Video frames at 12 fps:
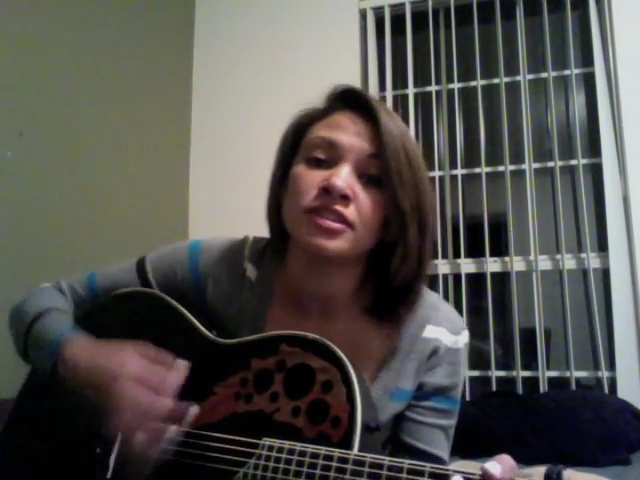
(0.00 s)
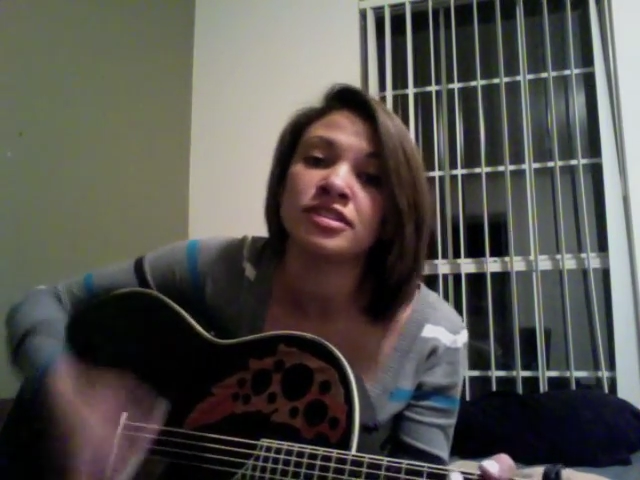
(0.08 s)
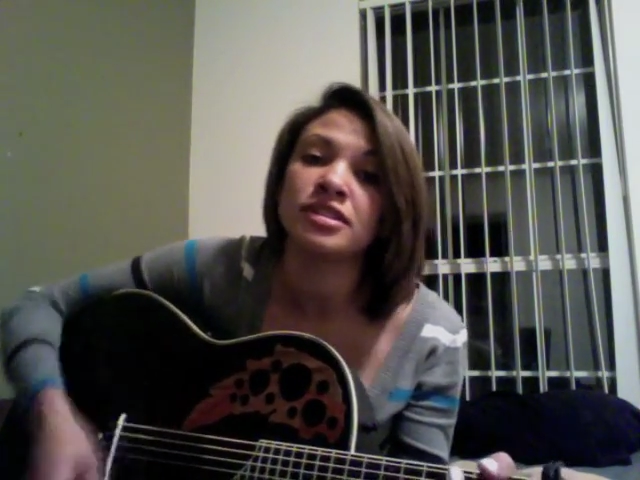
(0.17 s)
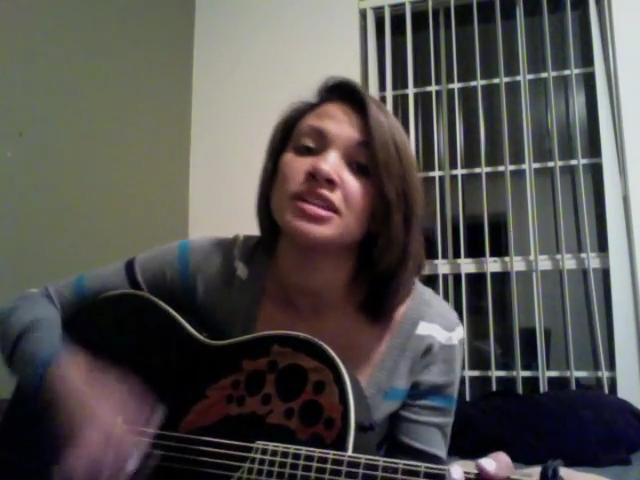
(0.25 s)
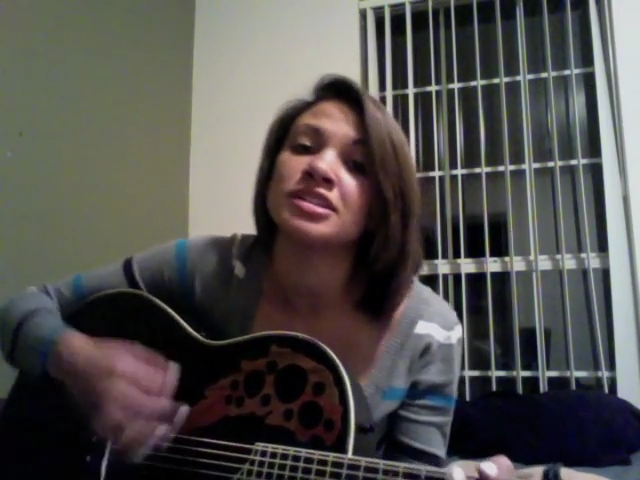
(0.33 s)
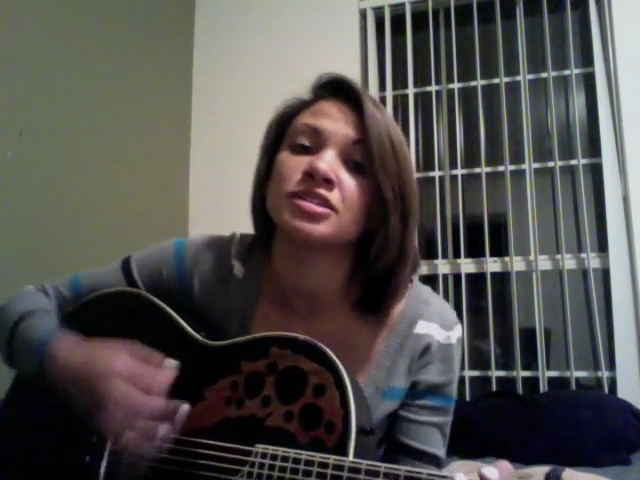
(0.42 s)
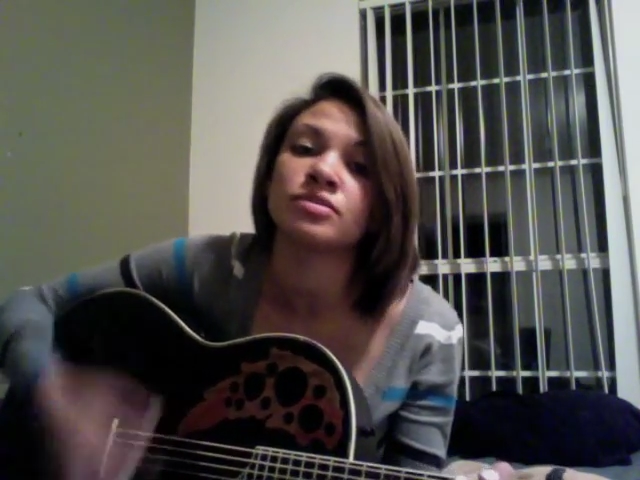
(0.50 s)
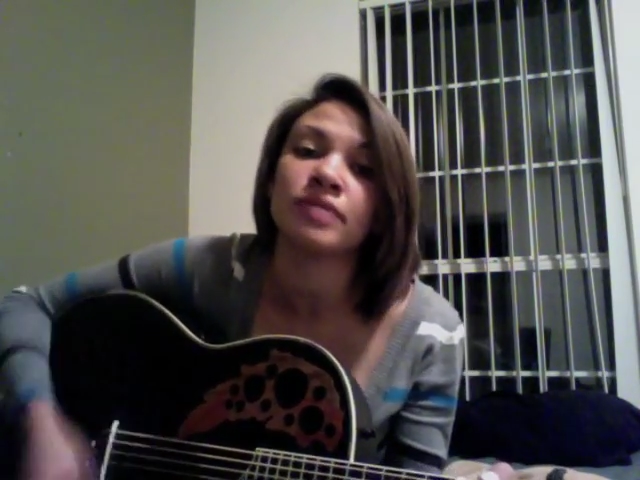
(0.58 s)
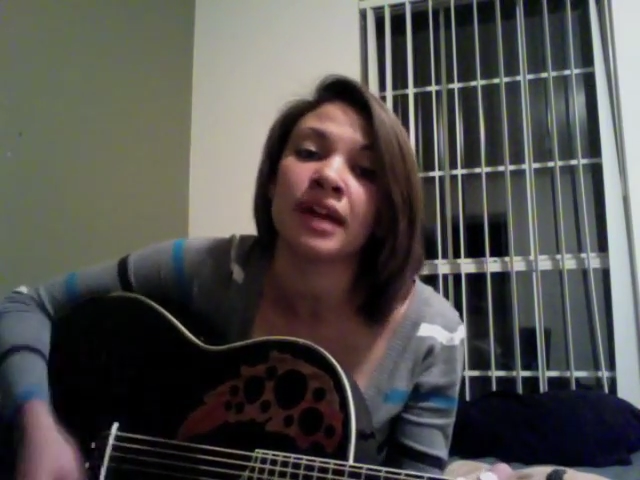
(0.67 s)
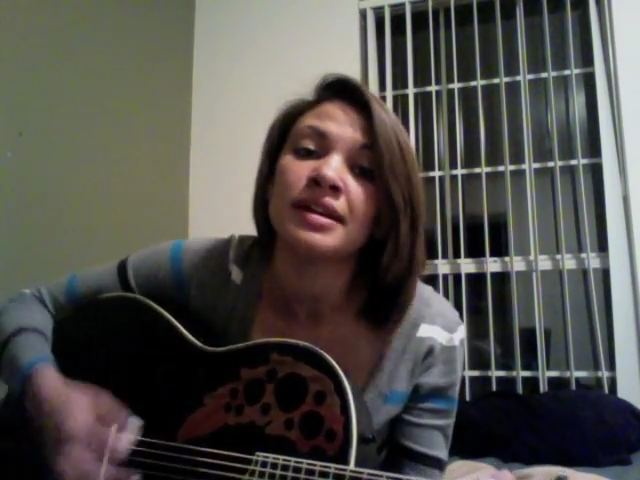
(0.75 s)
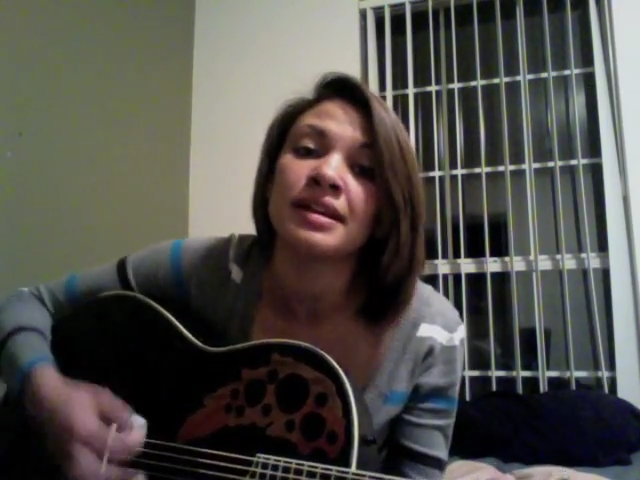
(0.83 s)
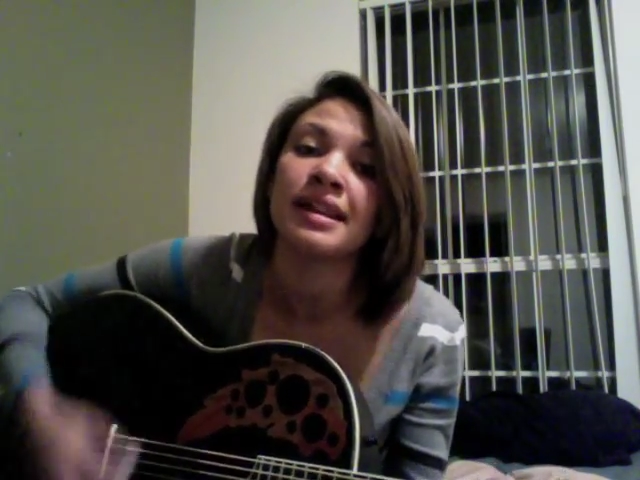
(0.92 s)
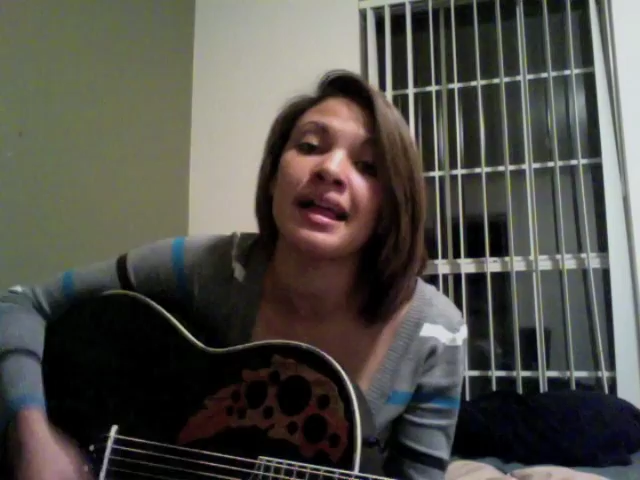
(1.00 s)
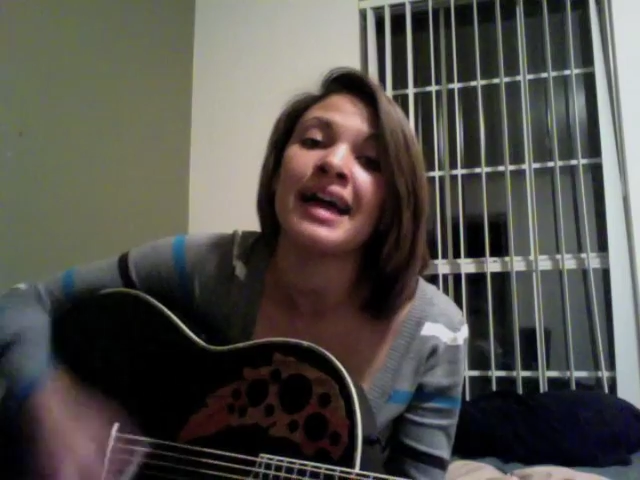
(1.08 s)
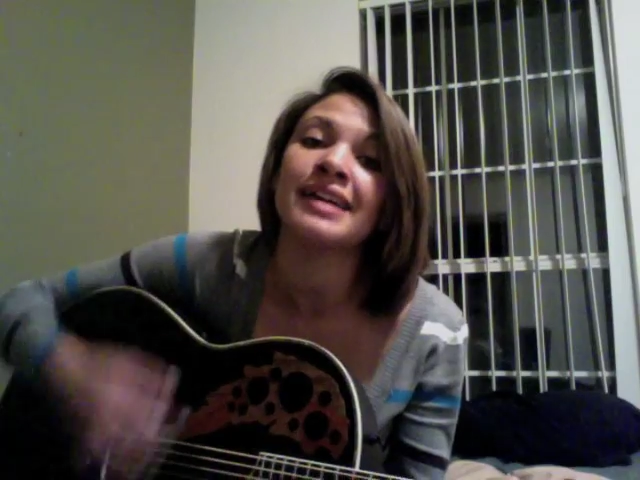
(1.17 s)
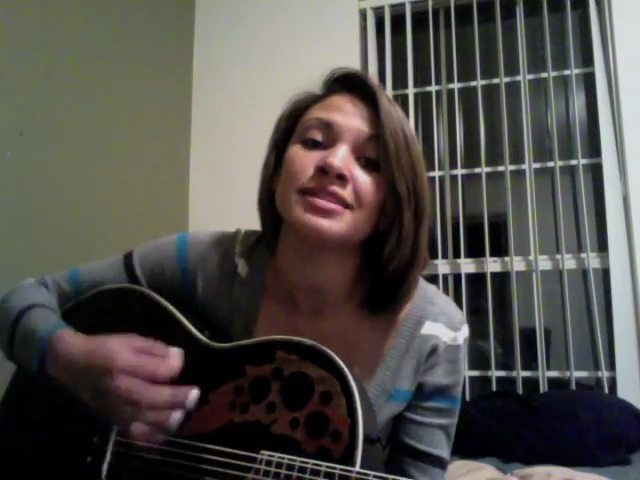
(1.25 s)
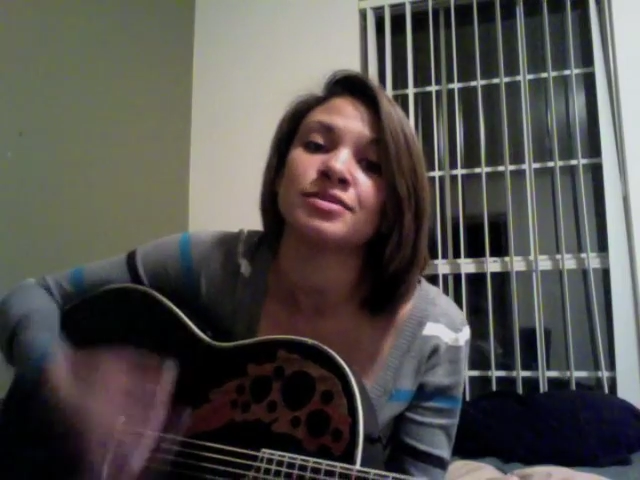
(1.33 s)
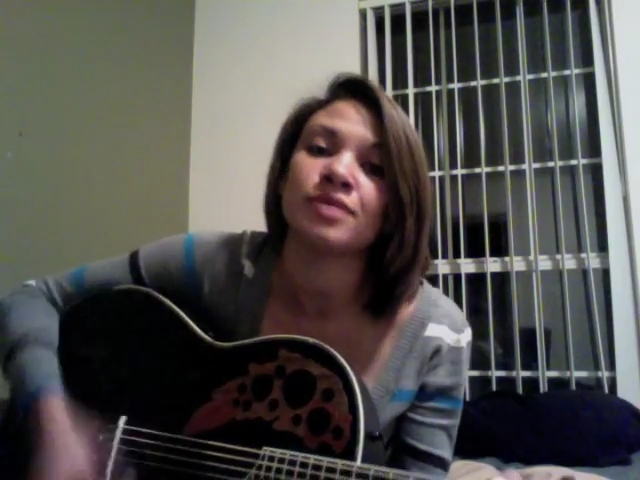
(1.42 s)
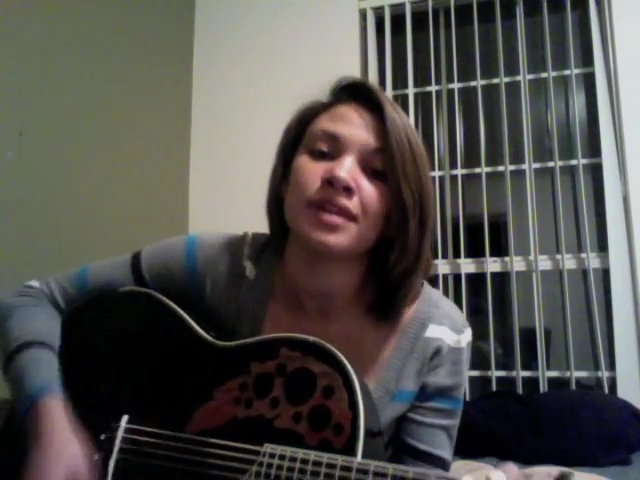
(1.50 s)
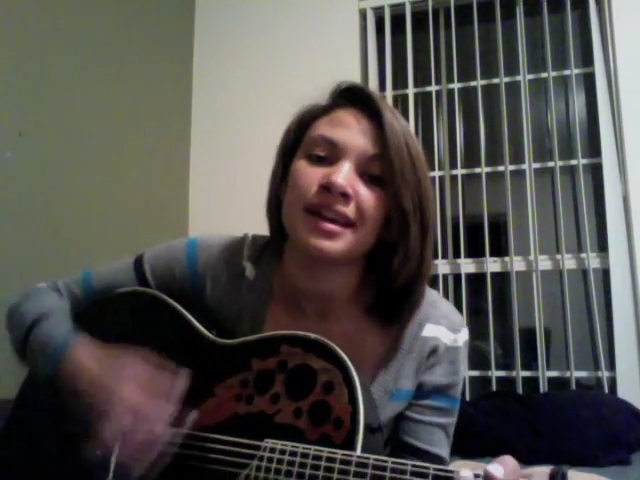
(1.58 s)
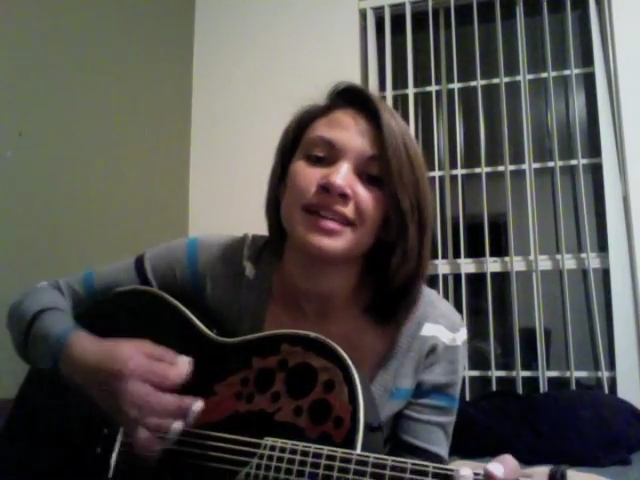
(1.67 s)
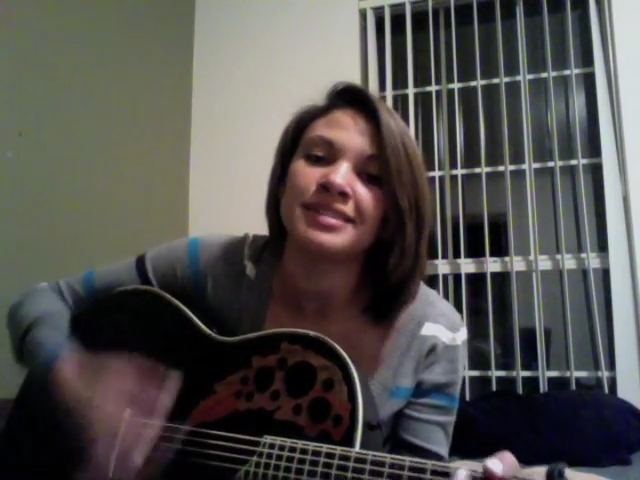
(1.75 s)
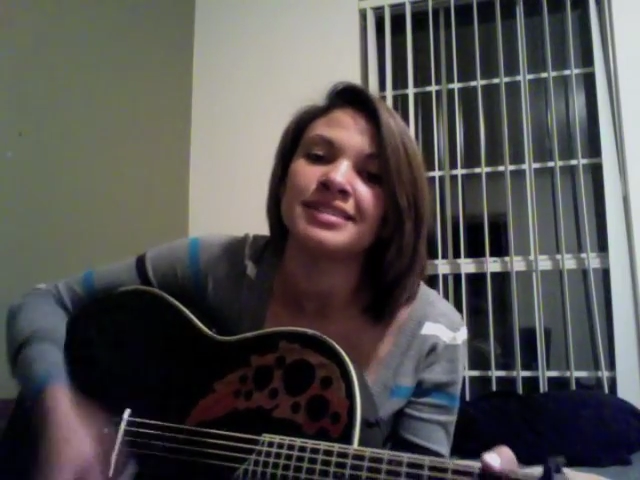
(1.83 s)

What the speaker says: Just realize what I